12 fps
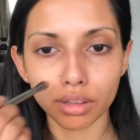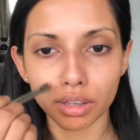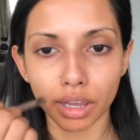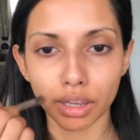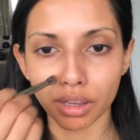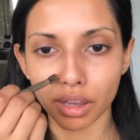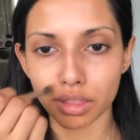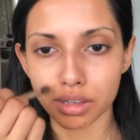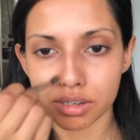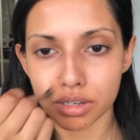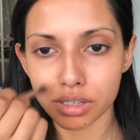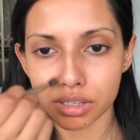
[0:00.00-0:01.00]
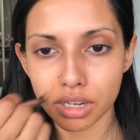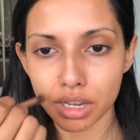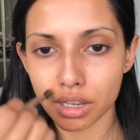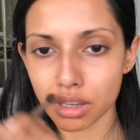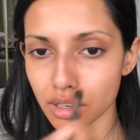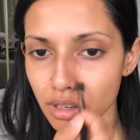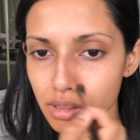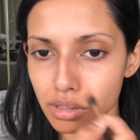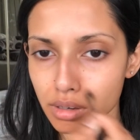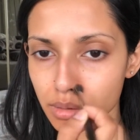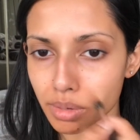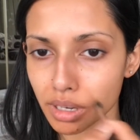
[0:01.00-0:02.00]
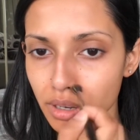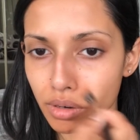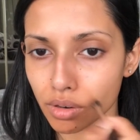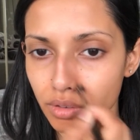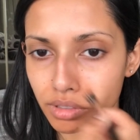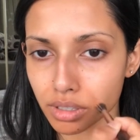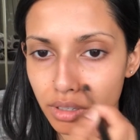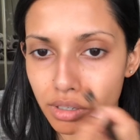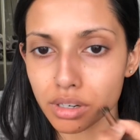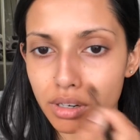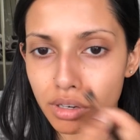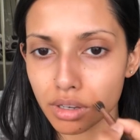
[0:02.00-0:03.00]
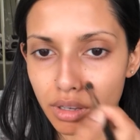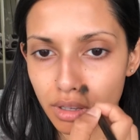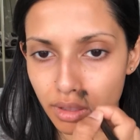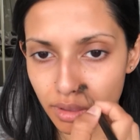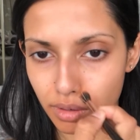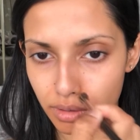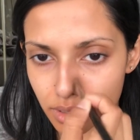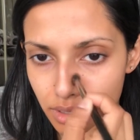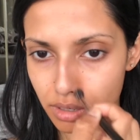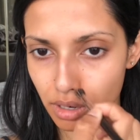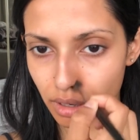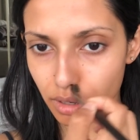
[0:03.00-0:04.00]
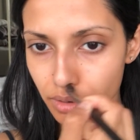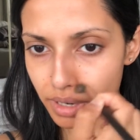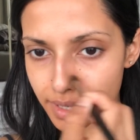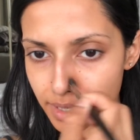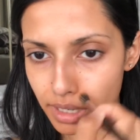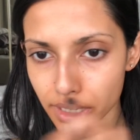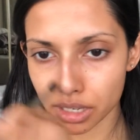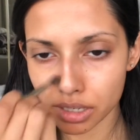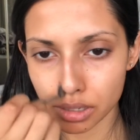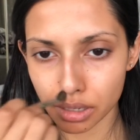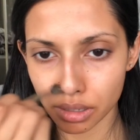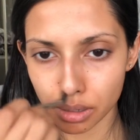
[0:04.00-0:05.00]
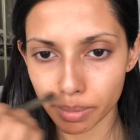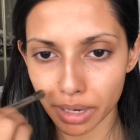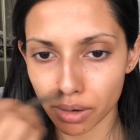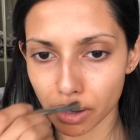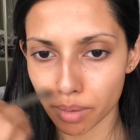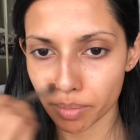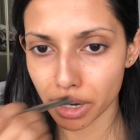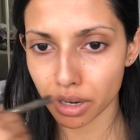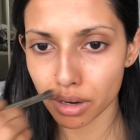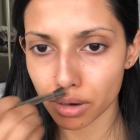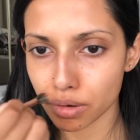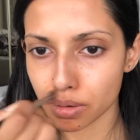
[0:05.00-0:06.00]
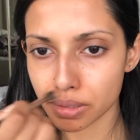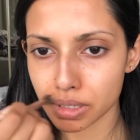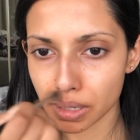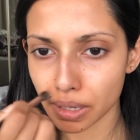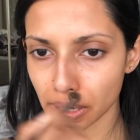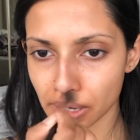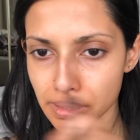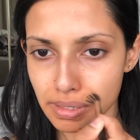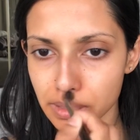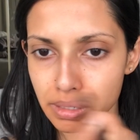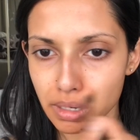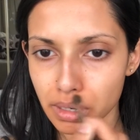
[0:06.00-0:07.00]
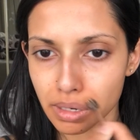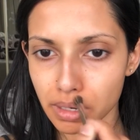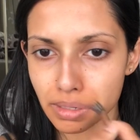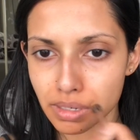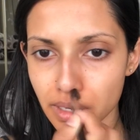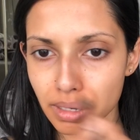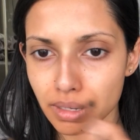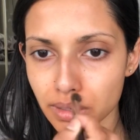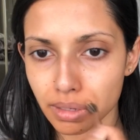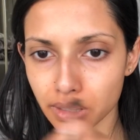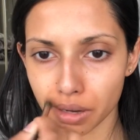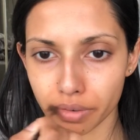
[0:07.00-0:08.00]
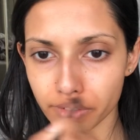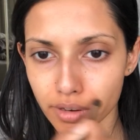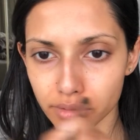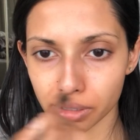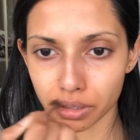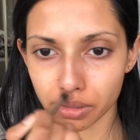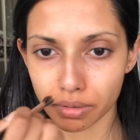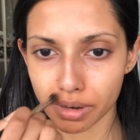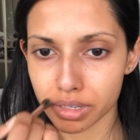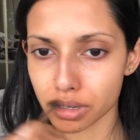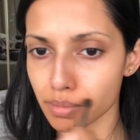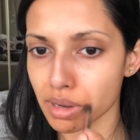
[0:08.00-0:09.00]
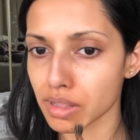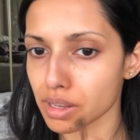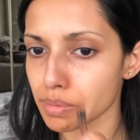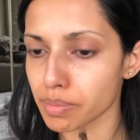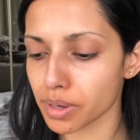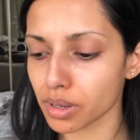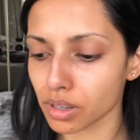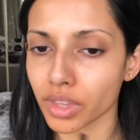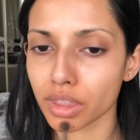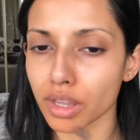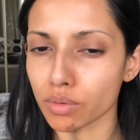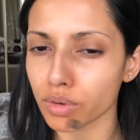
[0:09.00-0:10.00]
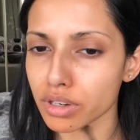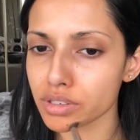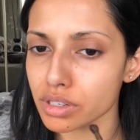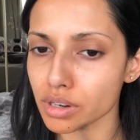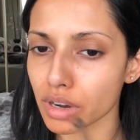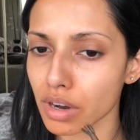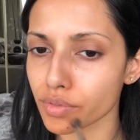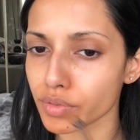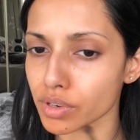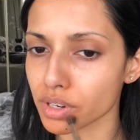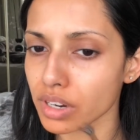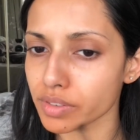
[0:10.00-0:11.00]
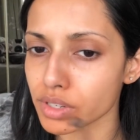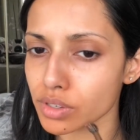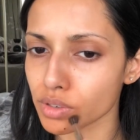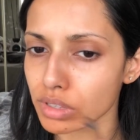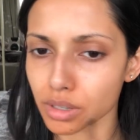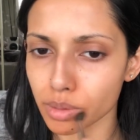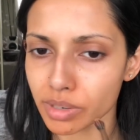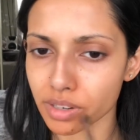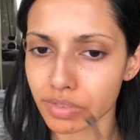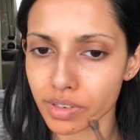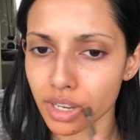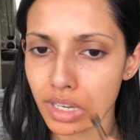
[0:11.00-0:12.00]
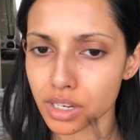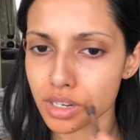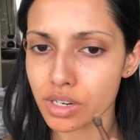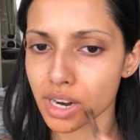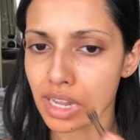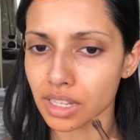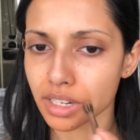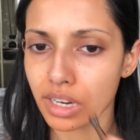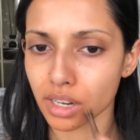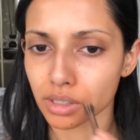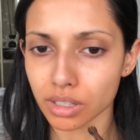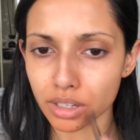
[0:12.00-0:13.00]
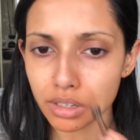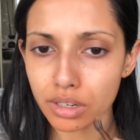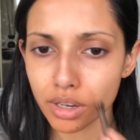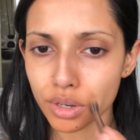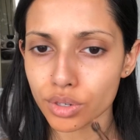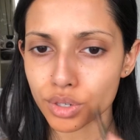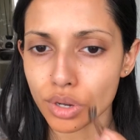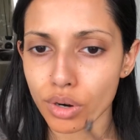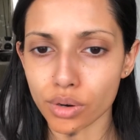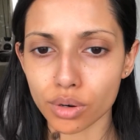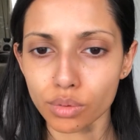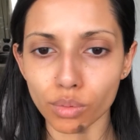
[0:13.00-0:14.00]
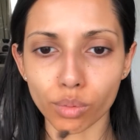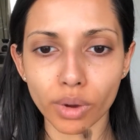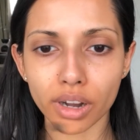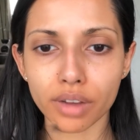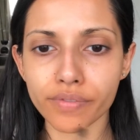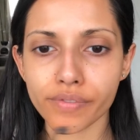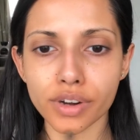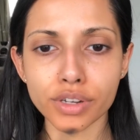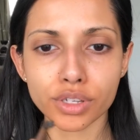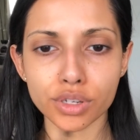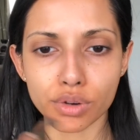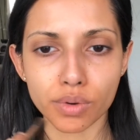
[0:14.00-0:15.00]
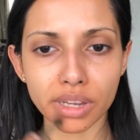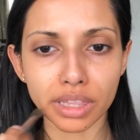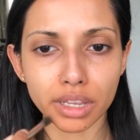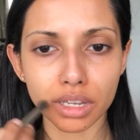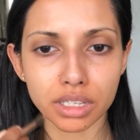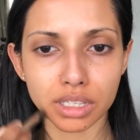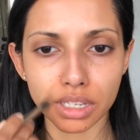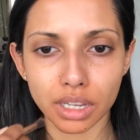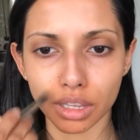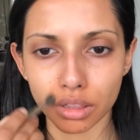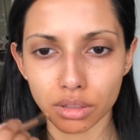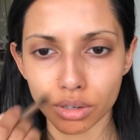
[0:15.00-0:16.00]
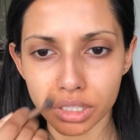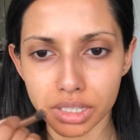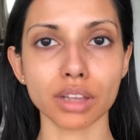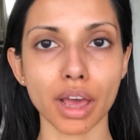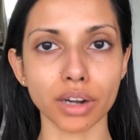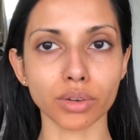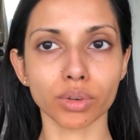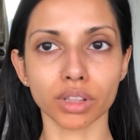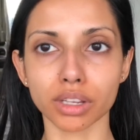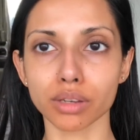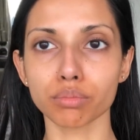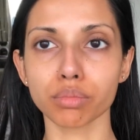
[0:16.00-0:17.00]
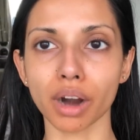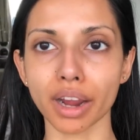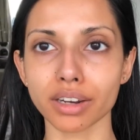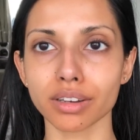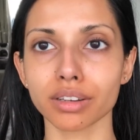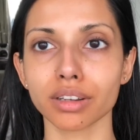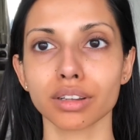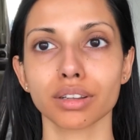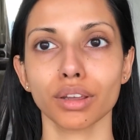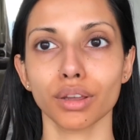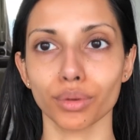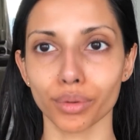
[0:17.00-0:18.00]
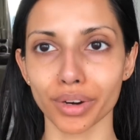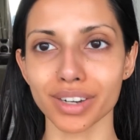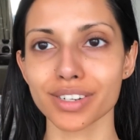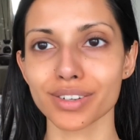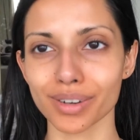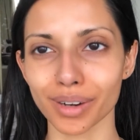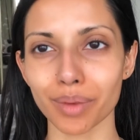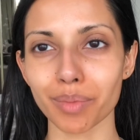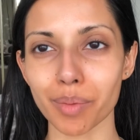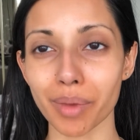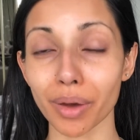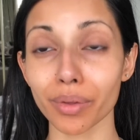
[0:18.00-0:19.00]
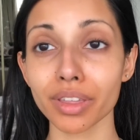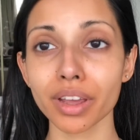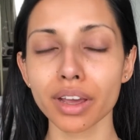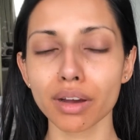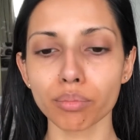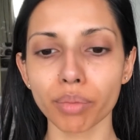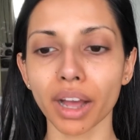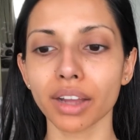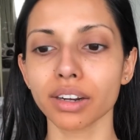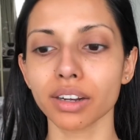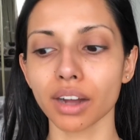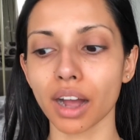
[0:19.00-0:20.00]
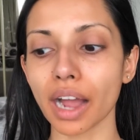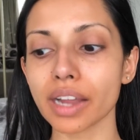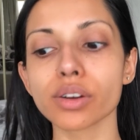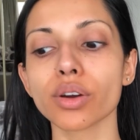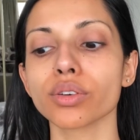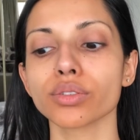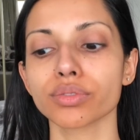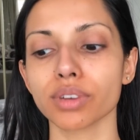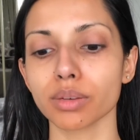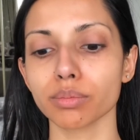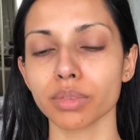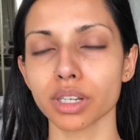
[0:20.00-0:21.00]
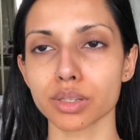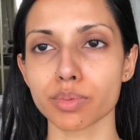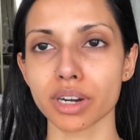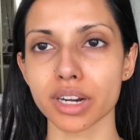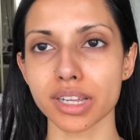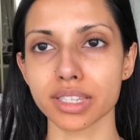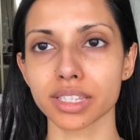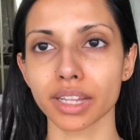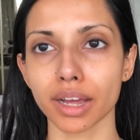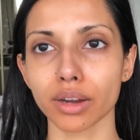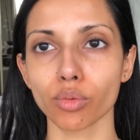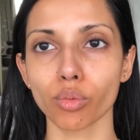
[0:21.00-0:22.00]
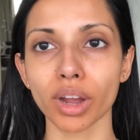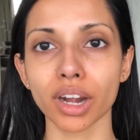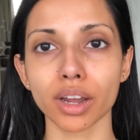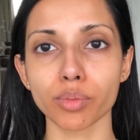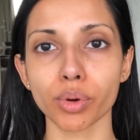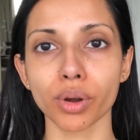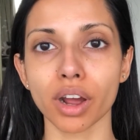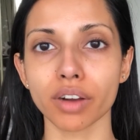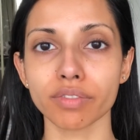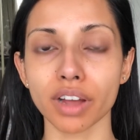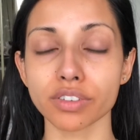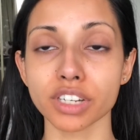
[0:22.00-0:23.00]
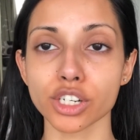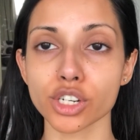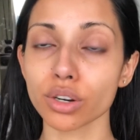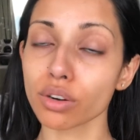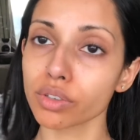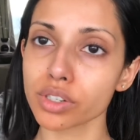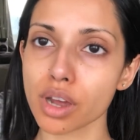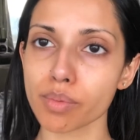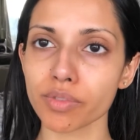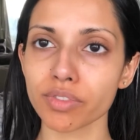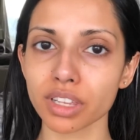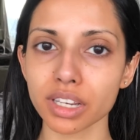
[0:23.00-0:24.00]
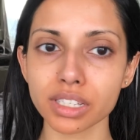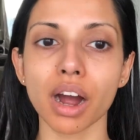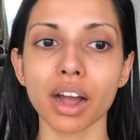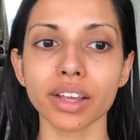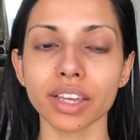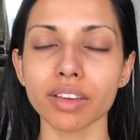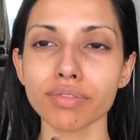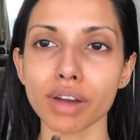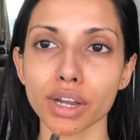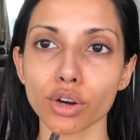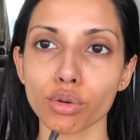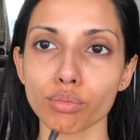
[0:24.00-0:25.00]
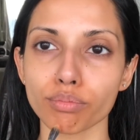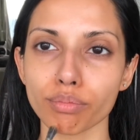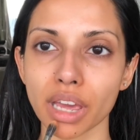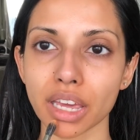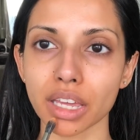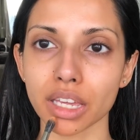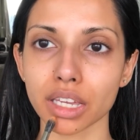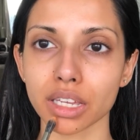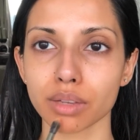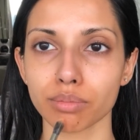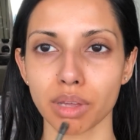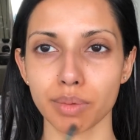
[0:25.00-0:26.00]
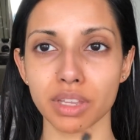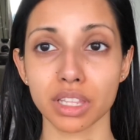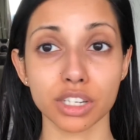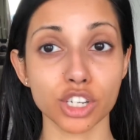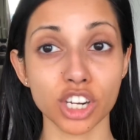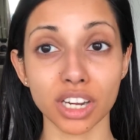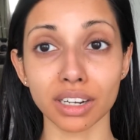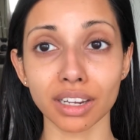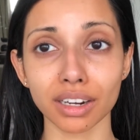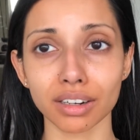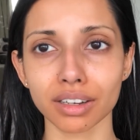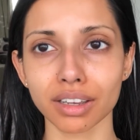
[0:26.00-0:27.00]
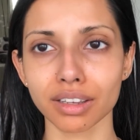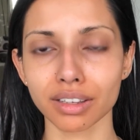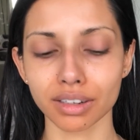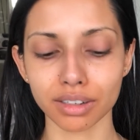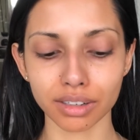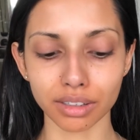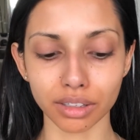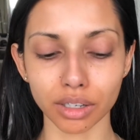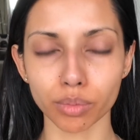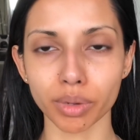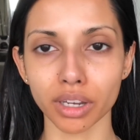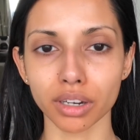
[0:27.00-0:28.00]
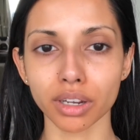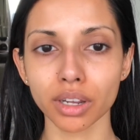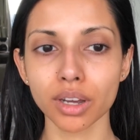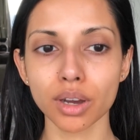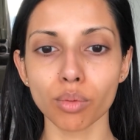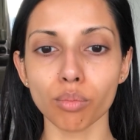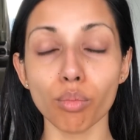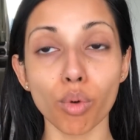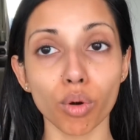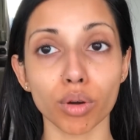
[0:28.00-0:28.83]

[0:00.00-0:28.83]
Okay, and then just taking a little bit over those dark creases and a little bit around my nose, and just taking the leftover on the rest of my lip. Now when you start off, you're gonna have to do a little bit of trial and error. So when I'm first doing this, it looks adequately brightened and orange around my mouth, but I know from experience that when I put on foundation over top of this, if I don't make maybe the chin area here a little bit more